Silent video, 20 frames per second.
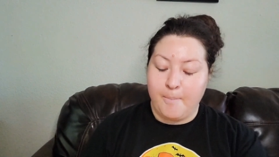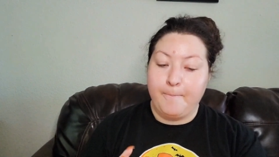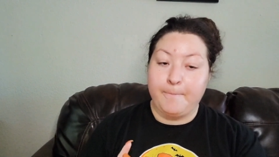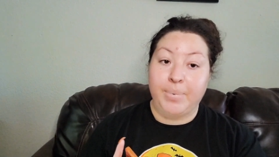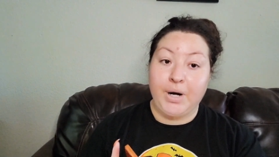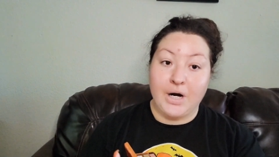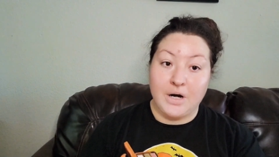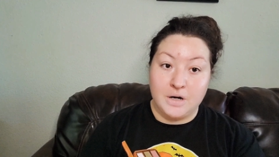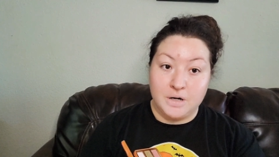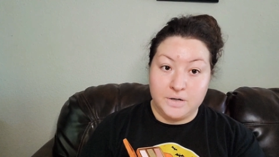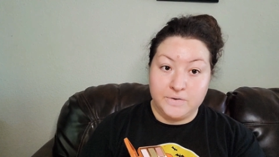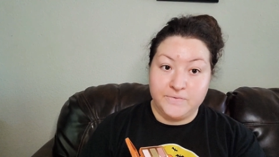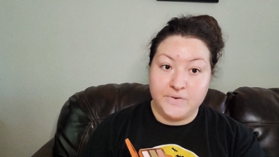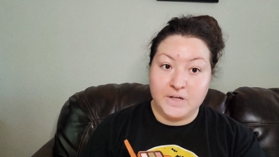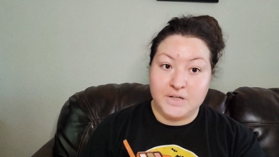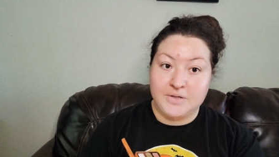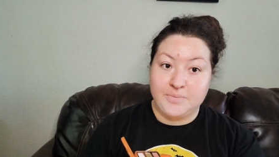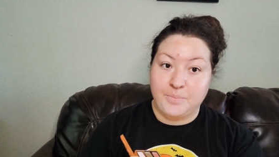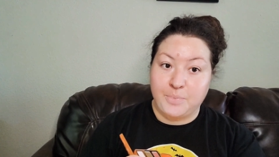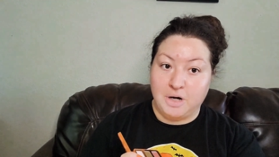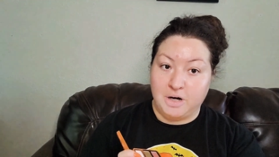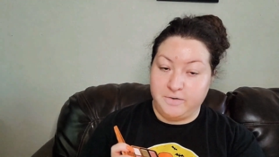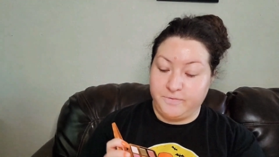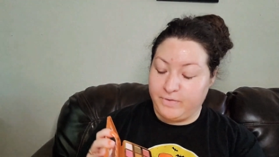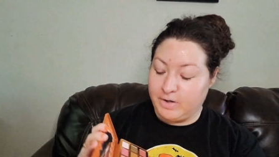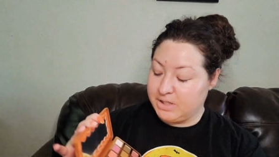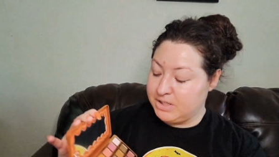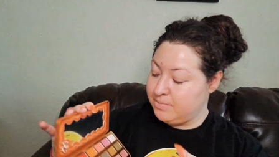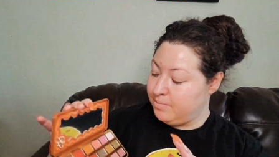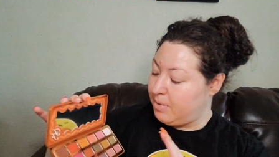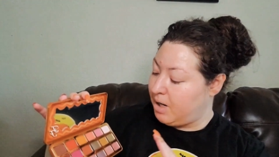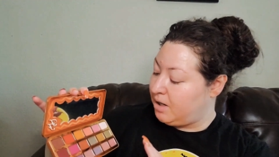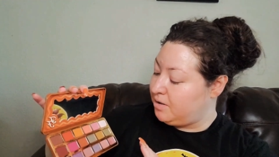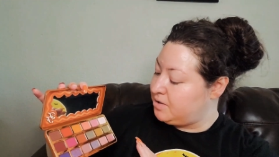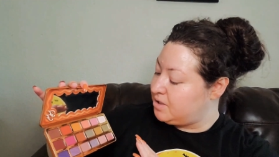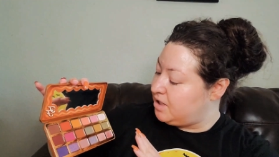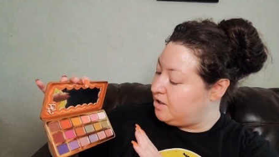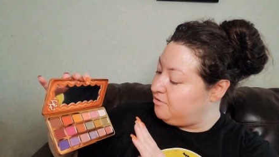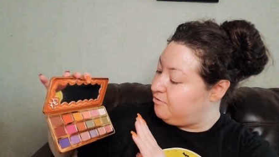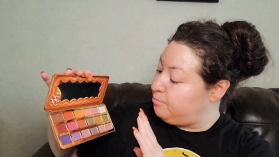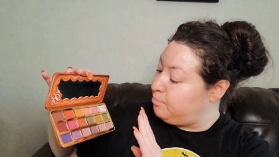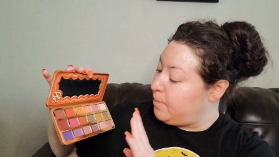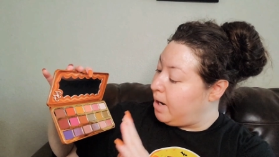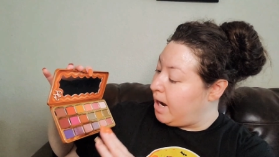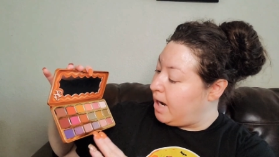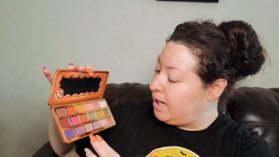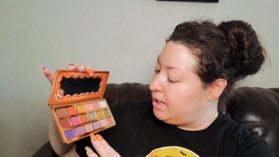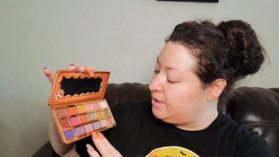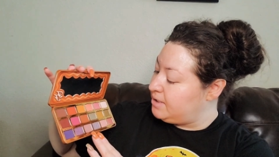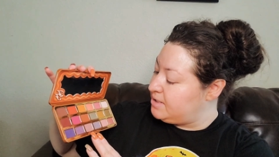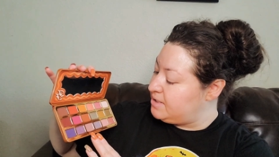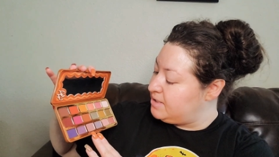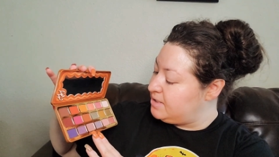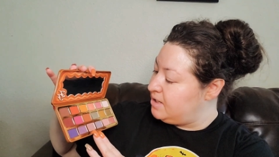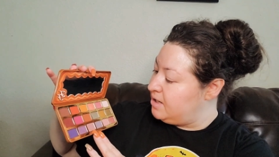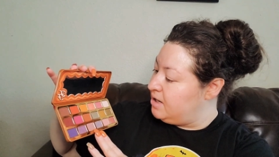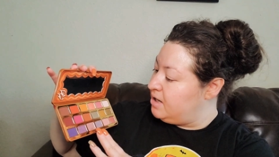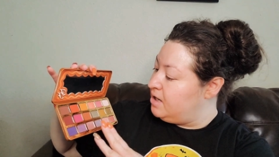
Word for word: perfect, perfect amount of mattes,